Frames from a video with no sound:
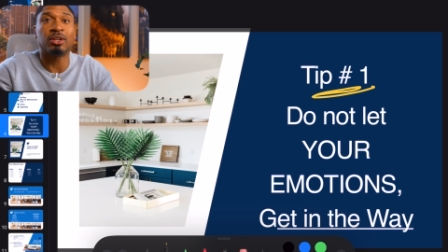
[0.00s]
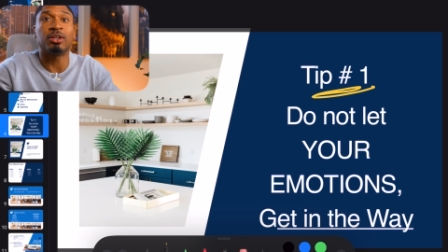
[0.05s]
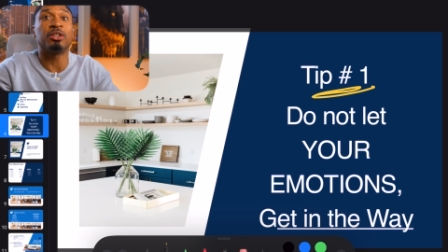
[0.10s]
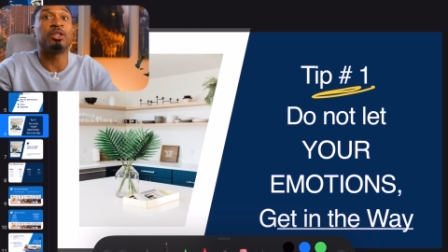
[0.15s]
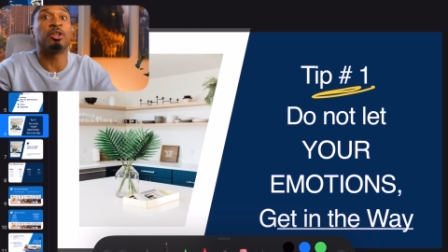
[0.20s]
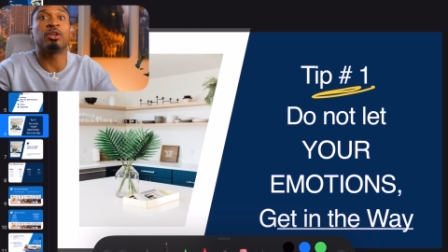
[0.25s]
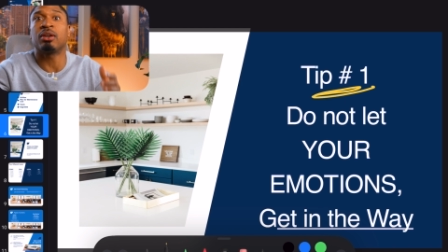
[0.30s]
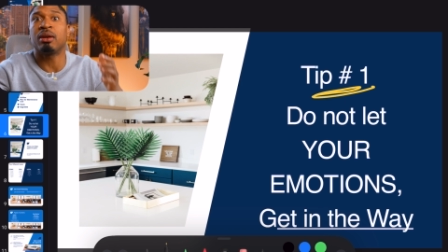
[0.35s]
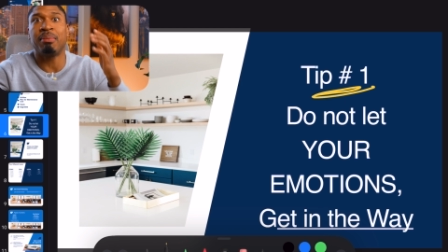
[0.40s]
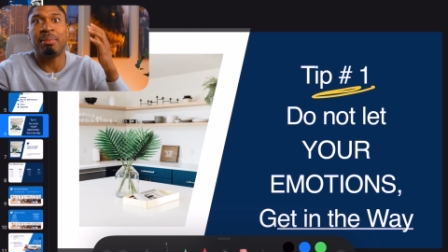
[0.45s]

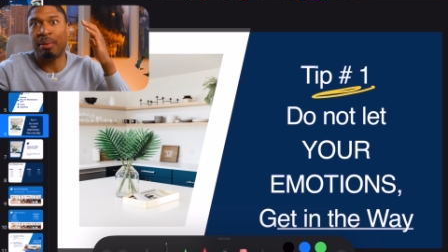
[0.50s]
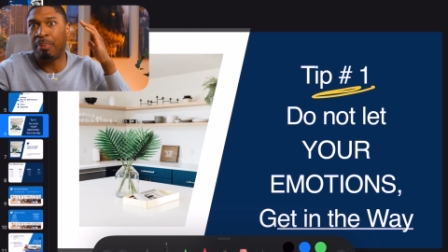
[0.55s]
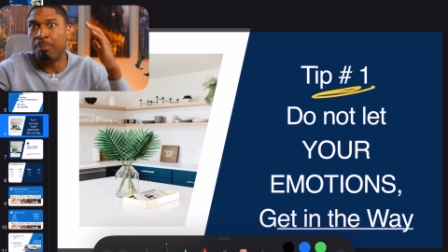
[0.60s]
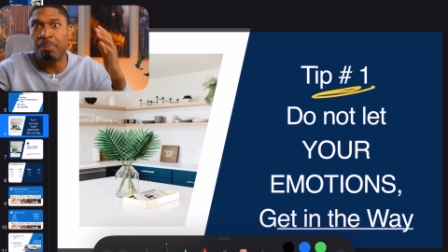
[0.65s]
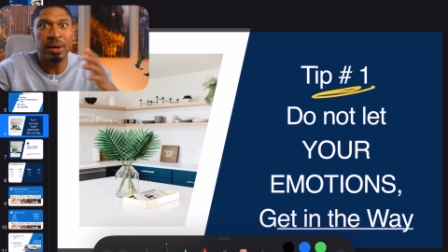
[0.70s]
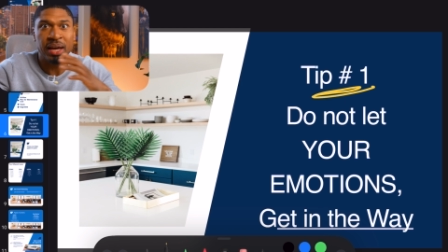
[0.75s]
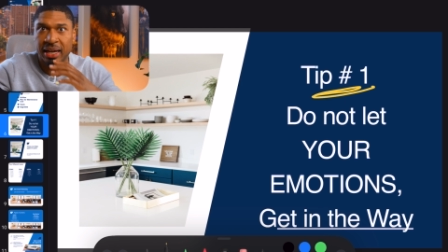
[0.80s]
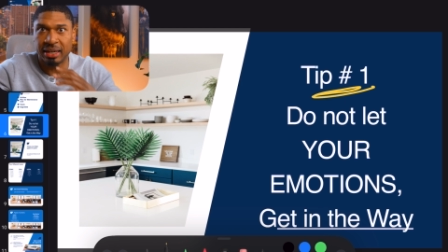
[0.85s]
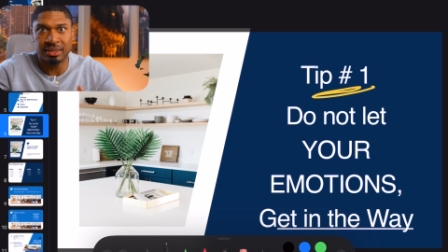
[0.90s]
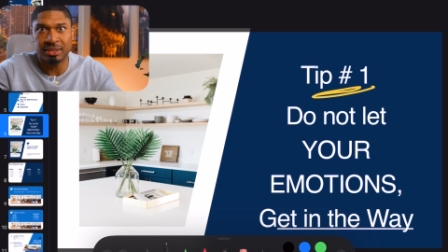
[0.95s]
you're gonna be
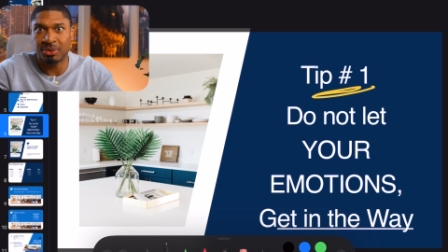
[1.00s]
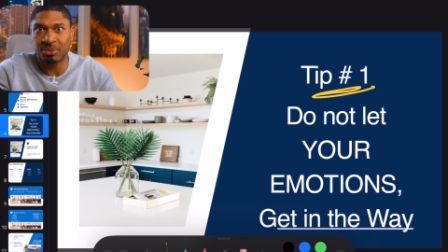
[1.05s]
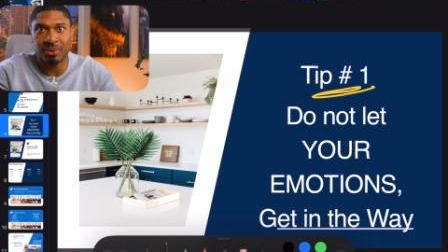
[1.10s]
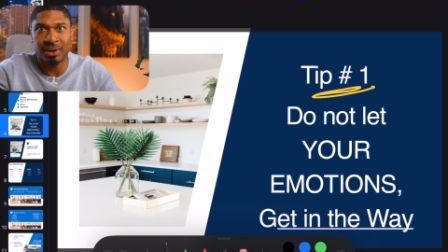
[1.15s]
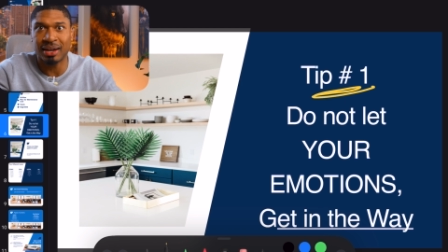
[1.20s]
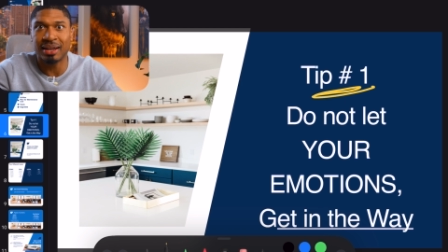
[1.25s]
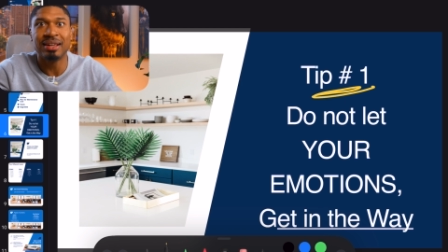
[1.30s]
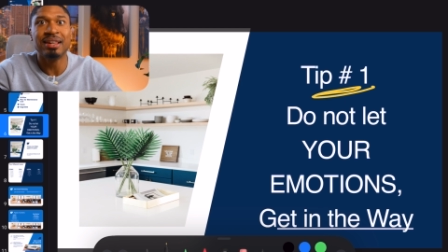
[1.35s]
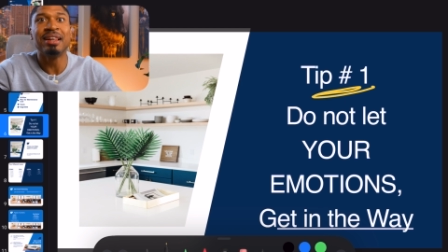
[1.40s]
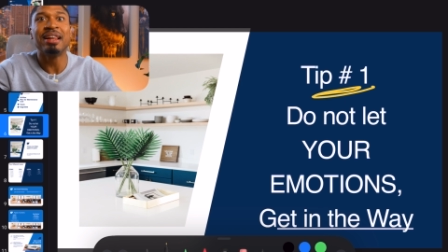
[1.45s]
pissed,
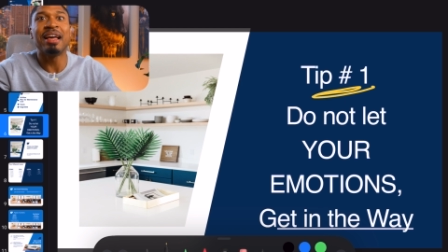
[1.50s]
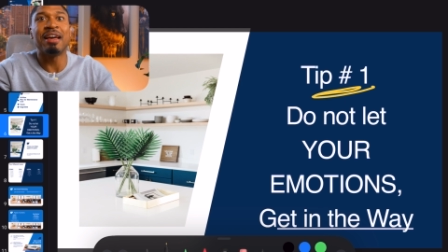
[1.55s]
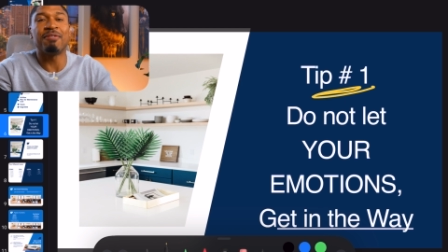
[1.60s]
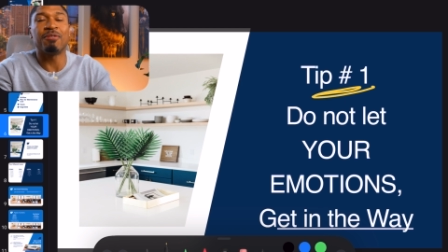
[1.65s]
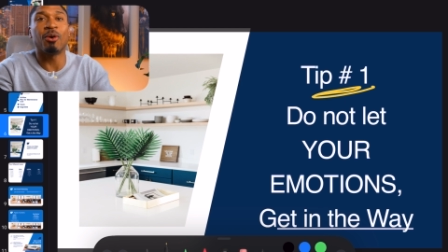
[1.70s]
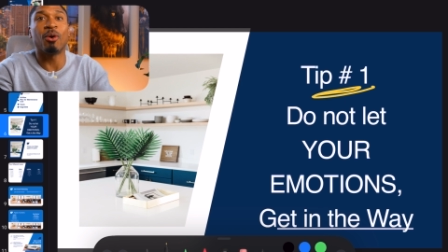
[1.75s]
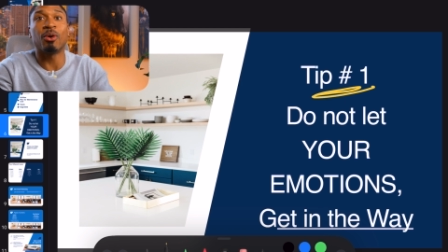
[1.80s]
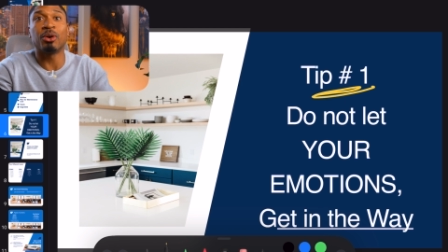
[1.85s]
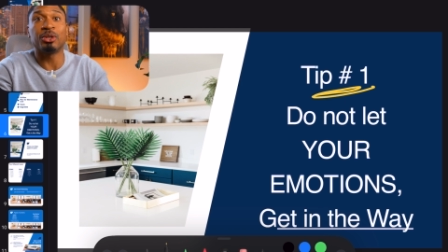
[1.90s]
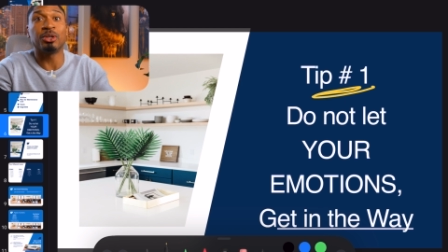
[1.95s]
right?
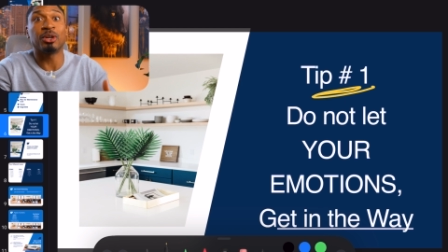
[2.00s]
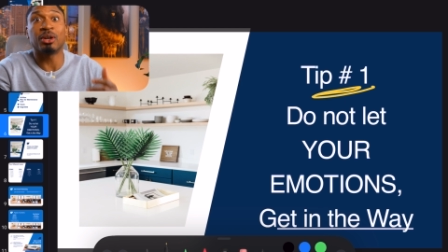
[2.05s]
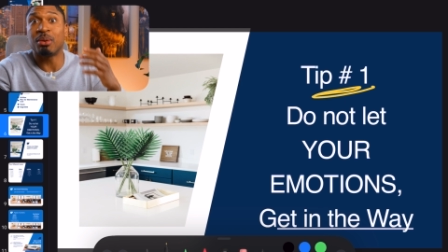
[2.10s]
Or you're